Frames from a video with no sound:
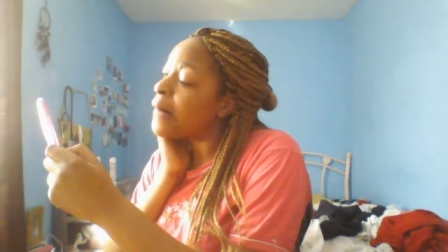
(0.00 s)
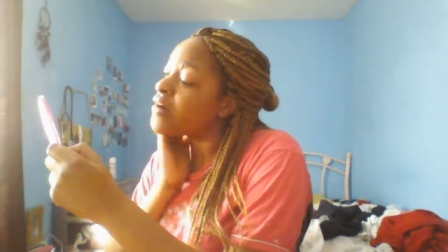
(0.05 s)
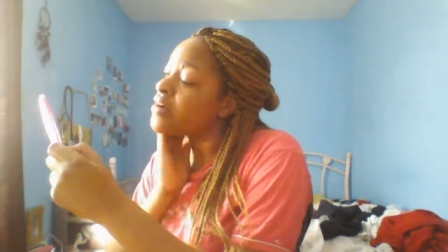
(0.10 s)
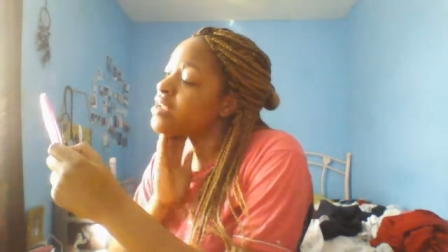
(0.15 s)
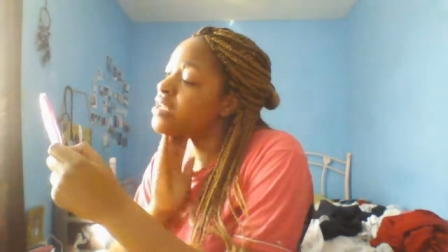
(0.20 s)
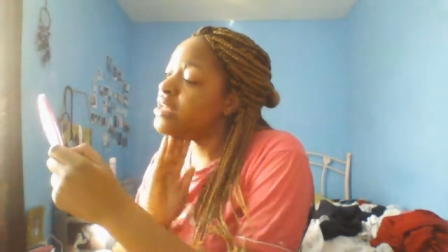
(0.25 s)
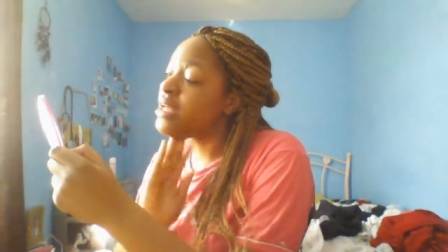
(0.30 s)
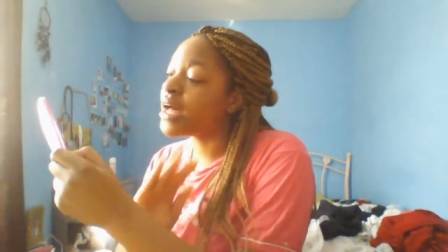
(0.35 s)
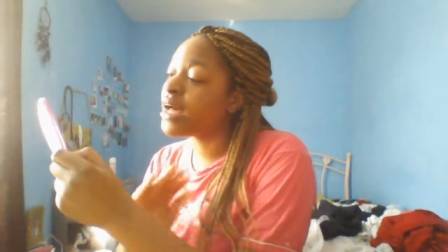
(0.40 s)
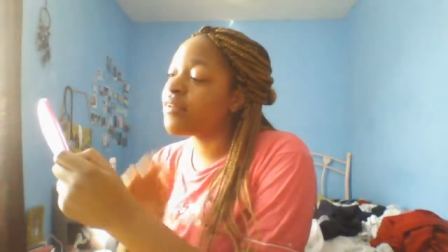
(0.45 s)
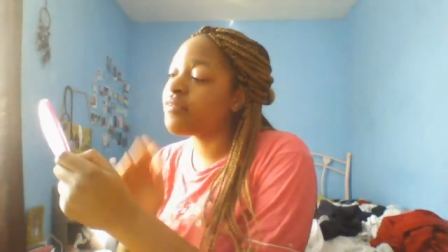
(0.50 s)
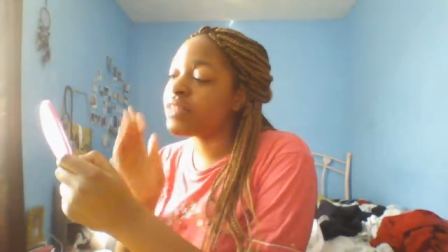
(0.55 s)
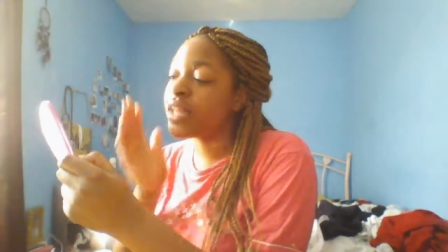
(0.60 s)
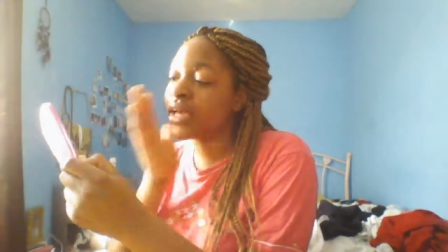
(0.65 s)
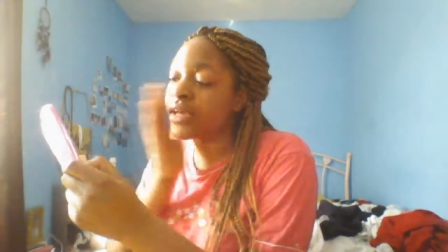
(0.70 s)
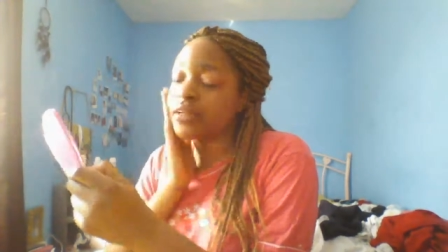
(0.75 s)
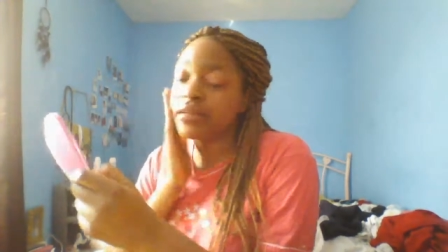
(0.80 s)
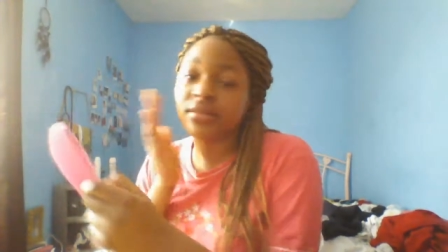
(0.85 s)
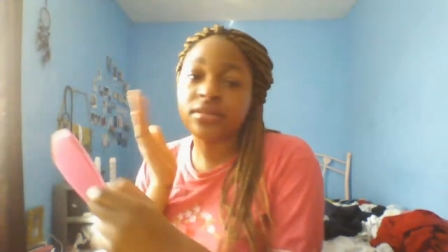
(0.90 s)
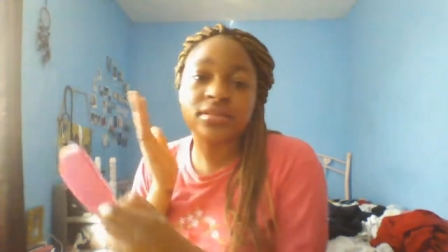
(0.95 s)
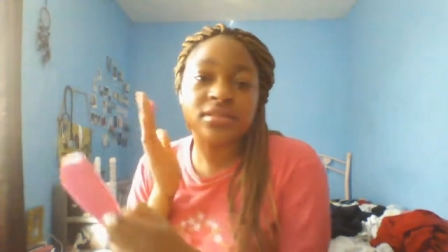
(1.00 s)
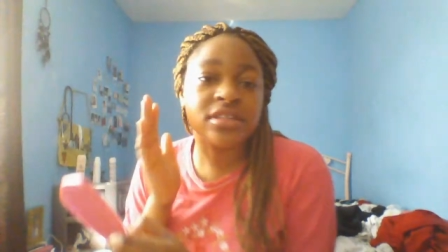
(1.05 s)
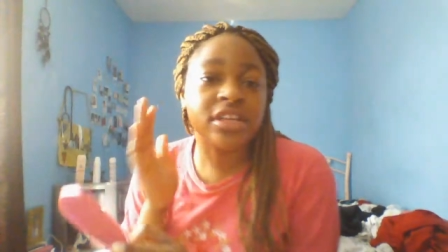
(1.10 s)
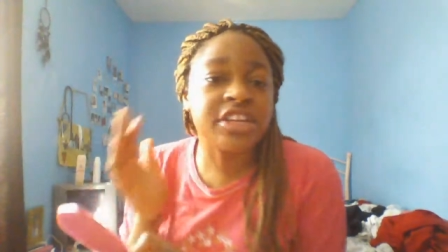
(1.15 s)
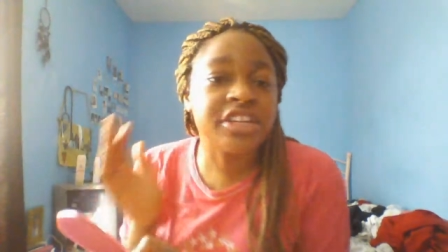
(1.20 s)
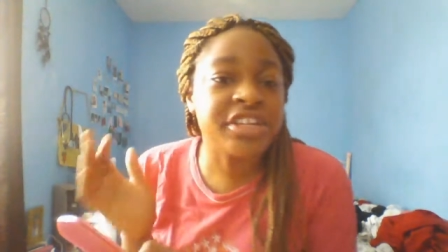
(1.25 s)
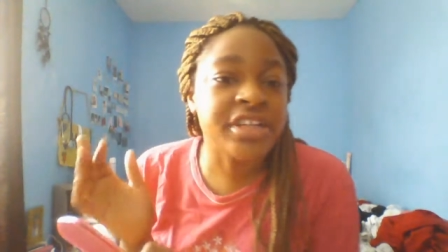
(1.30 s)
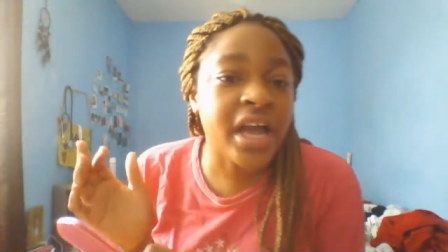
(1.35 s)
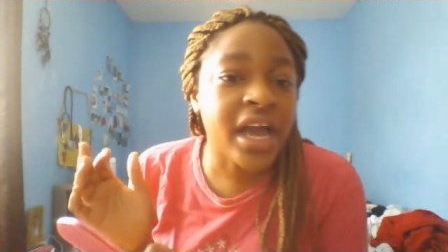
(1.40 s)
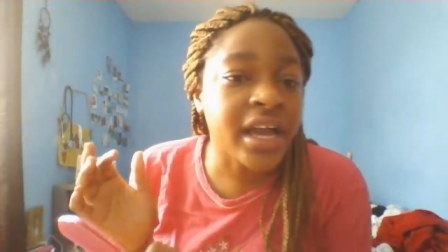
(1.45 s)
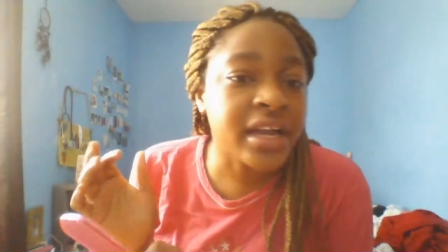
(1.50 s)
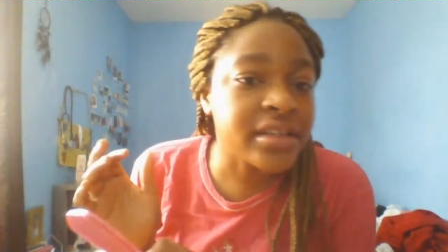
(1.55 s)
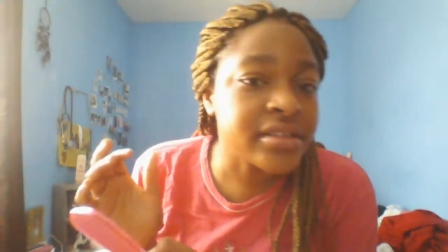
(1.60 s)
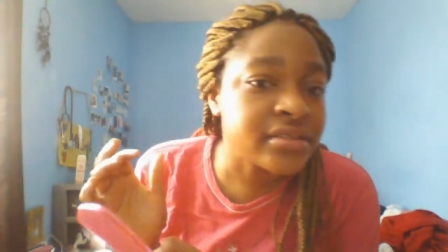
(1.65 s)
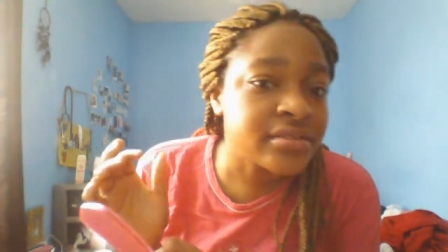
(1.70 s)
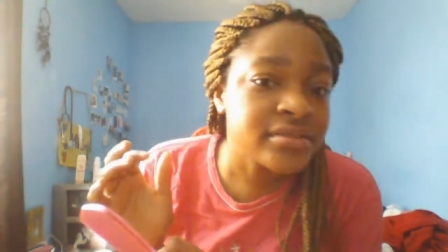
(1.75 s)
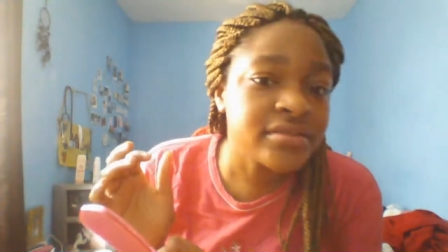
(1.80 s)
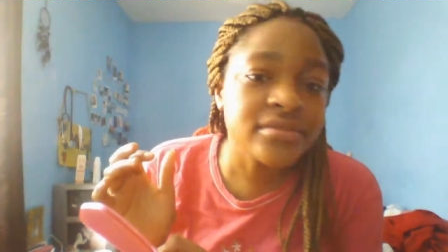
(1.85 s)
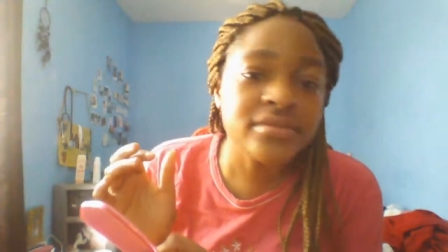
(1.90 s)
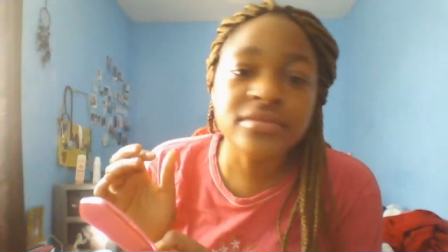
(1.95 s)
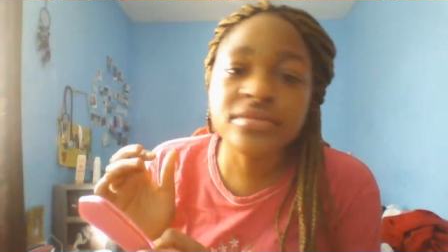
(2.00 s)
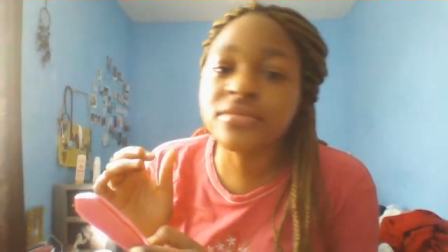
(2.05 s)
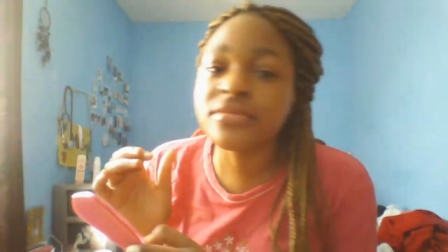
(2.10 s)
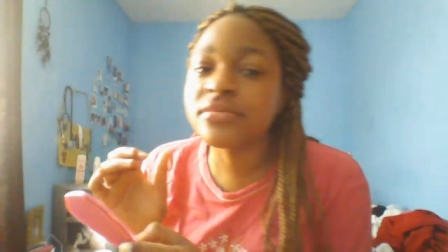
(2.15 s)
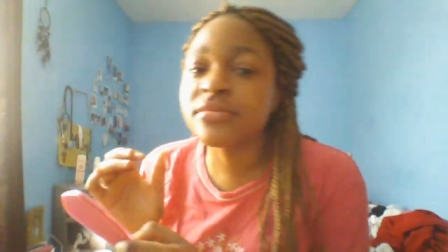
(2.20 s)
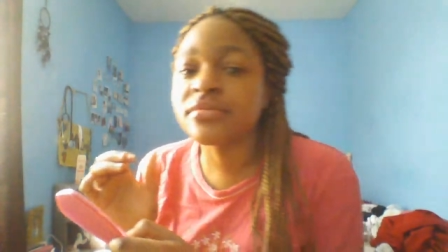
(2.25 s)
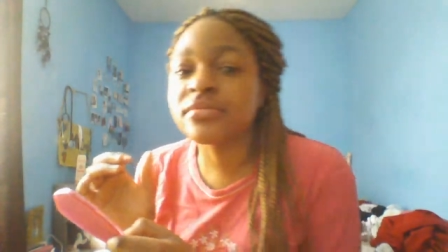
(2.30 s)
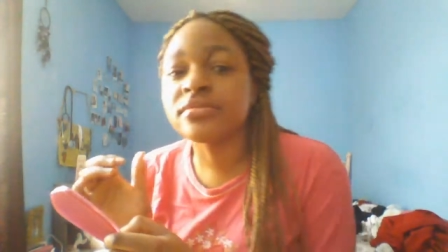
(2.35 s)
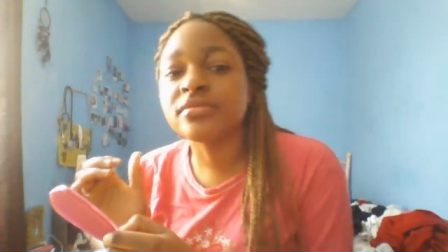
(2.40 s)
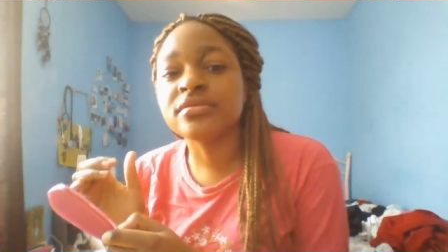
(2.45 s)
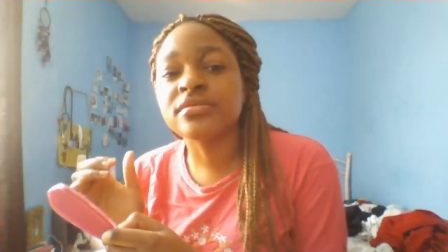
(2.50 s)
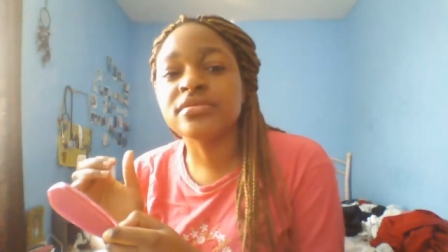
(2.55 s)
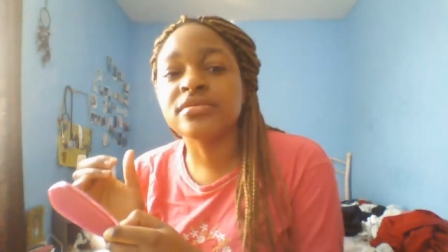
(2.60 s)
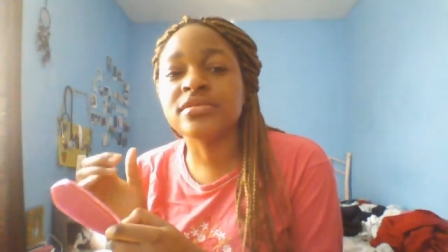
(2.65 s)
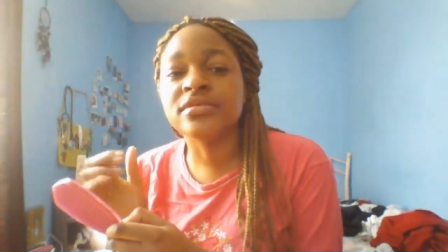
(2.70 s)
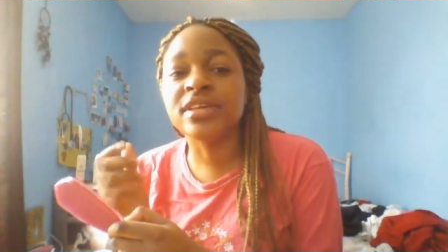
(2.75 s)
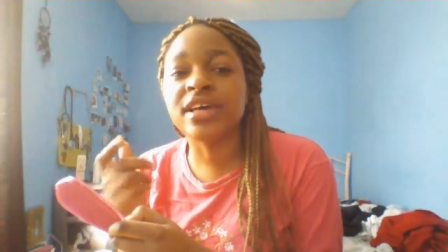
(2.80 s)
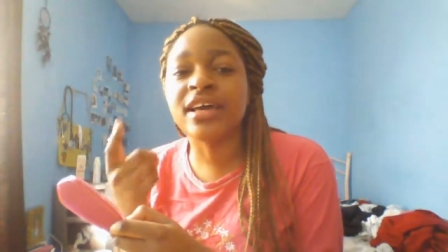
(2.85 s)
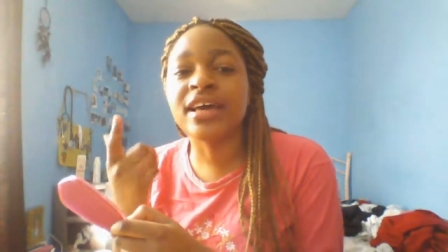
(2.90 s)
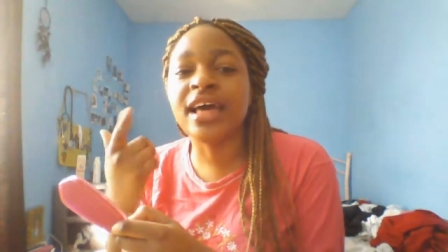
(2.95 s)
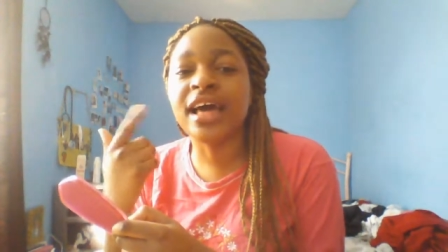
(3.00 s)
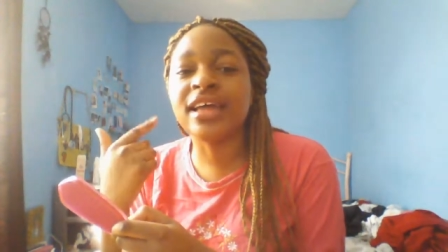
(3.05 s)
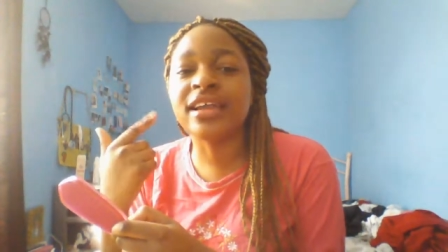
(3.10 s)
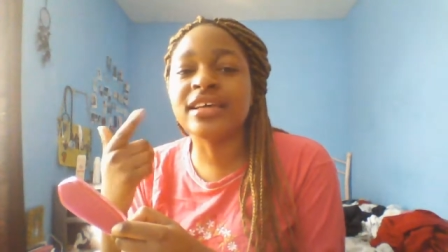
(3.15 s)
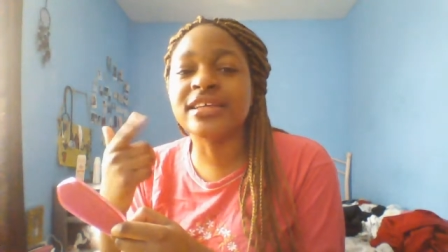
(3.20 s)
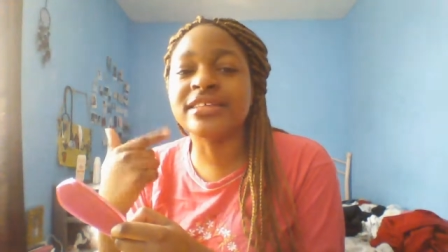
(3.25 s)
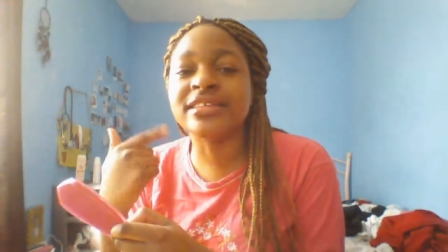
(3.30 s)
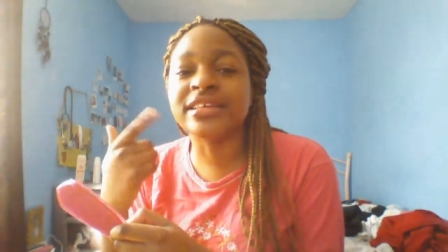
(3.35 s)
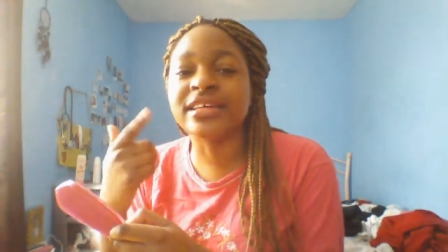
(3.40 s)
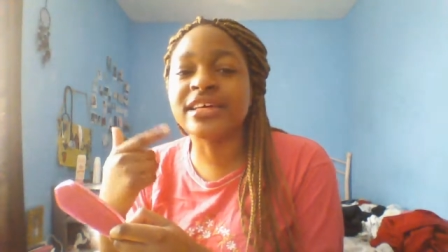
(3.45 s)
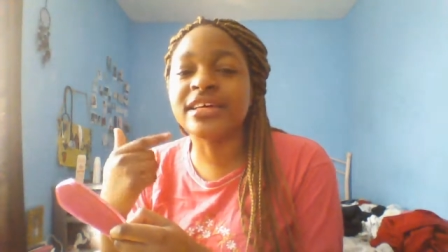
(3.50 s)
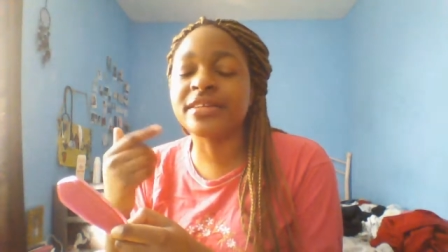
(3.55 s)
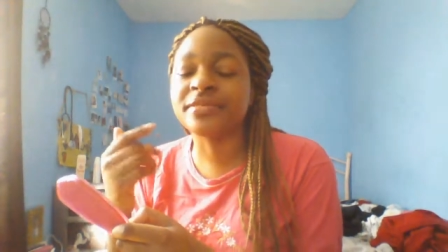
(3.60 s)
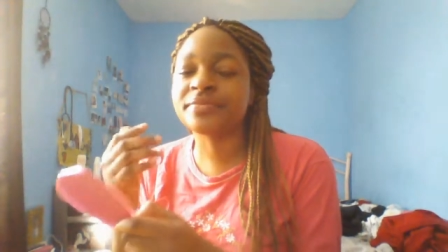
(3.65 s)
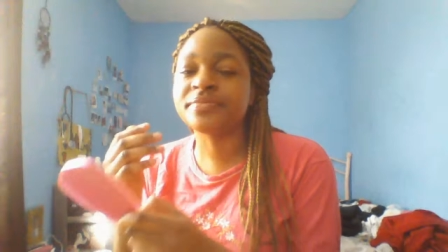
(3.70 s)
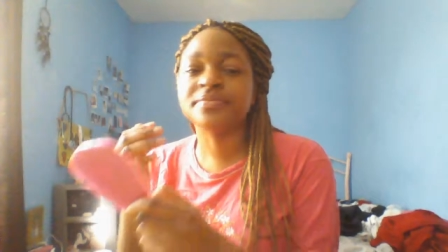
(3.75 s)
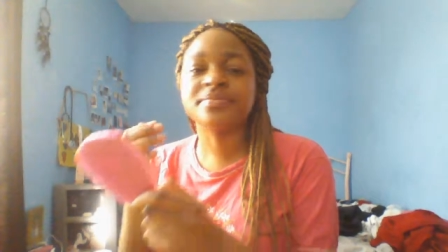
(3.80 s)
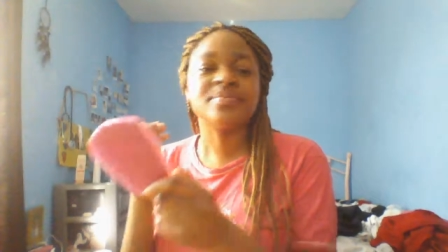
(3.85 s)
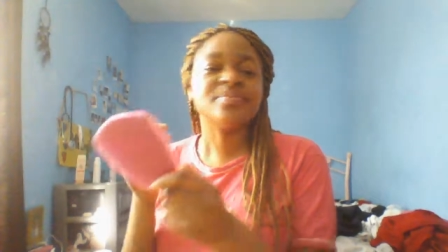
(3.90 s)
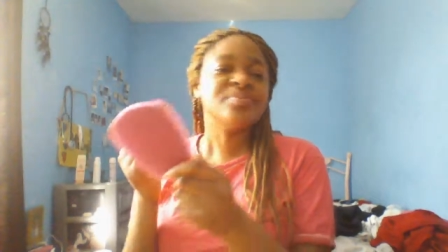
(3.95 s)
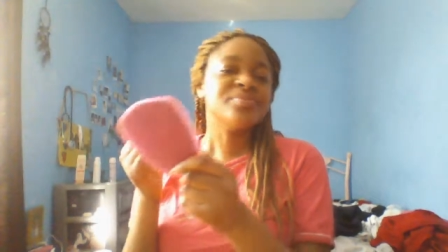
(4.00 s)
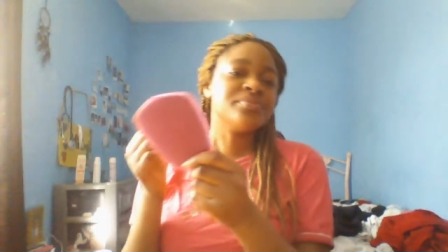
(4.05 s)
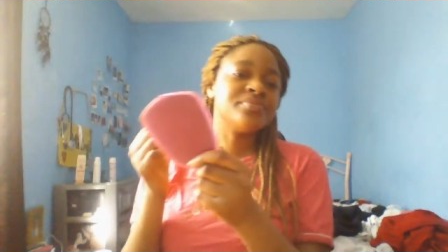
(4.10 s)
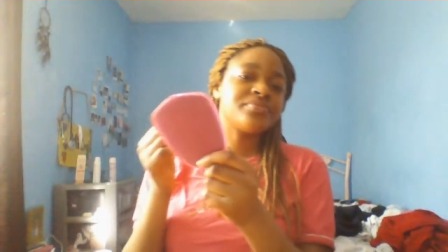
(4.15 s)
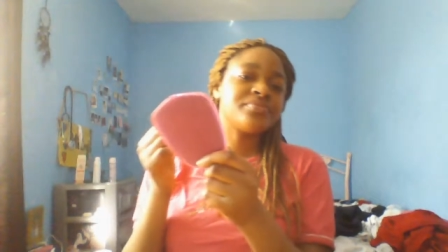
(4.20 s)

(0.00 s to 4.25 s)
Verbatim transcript: I already have like the shine. You can kind of see it.